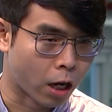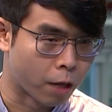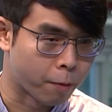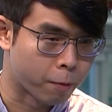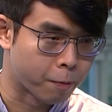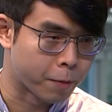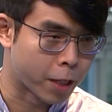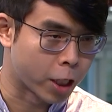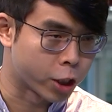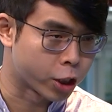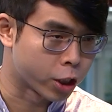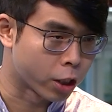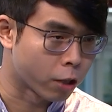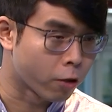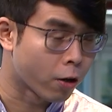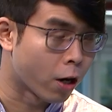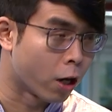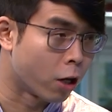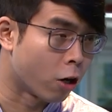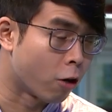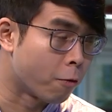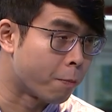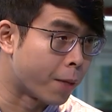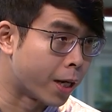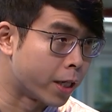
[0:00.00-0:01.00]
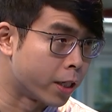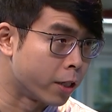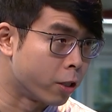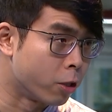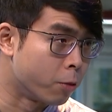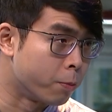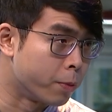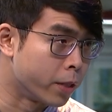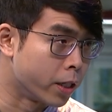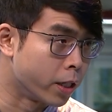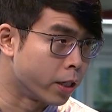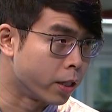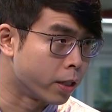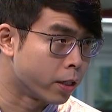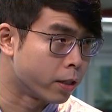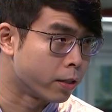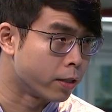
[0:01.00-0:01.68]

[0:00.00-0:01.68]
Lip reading: imagine quite a lot of money will be